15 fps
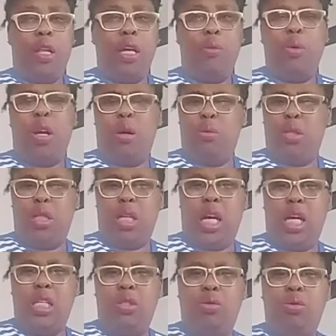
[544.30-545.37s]
Like, when I was in
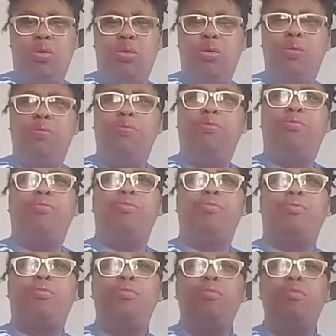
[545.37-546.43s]
high school,
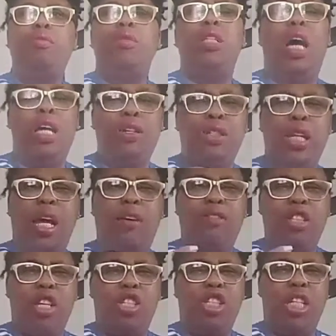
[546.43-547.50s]
I used to have
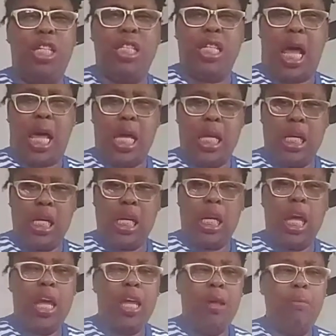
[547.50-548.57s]
such
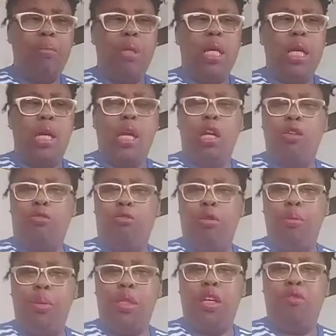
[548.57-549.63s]
anxiety being in
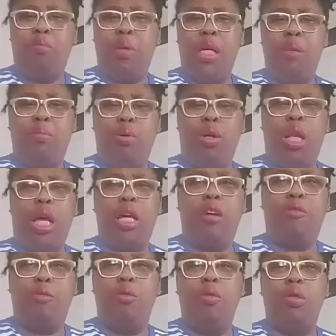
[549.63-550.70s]
groups of people. Like,
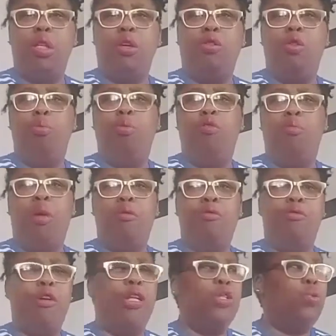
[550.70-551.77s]
if we was a group of my
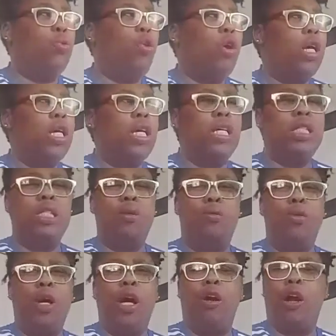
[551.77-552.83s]
friends walking in
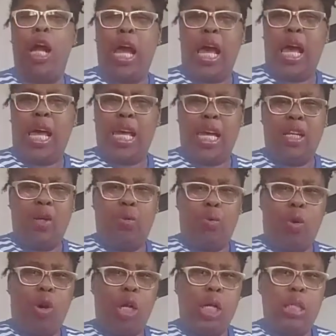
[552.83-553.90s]
somewhere, I had to
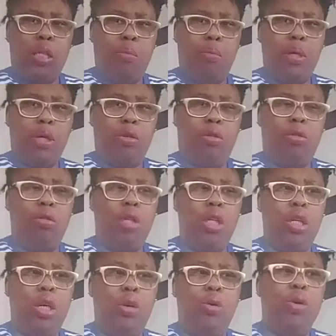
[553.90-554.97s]
walk in the middle,
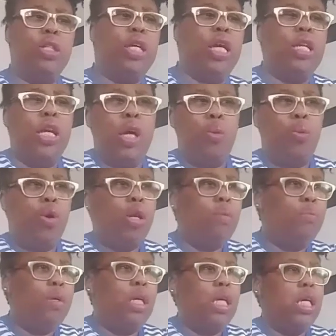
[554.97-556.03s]
you know, because I didn't want
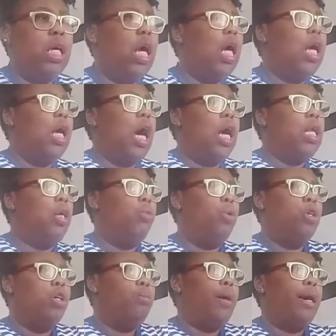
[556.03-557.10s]

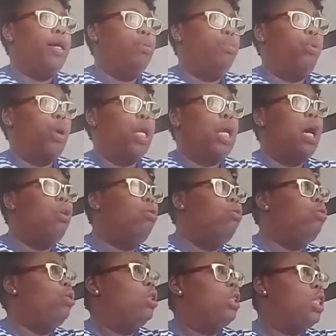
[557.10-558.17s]
nobody to point out,
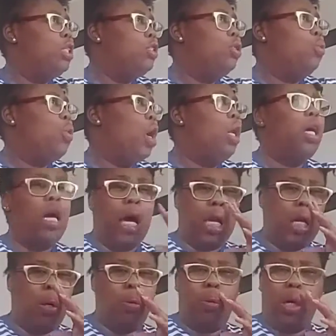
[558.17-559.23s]
oh, look, there's Dewana. I
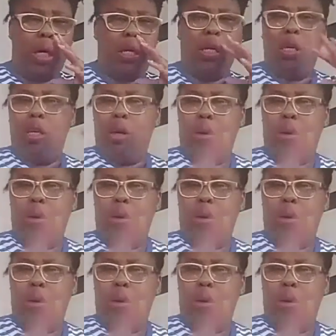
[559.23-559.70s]
didn't want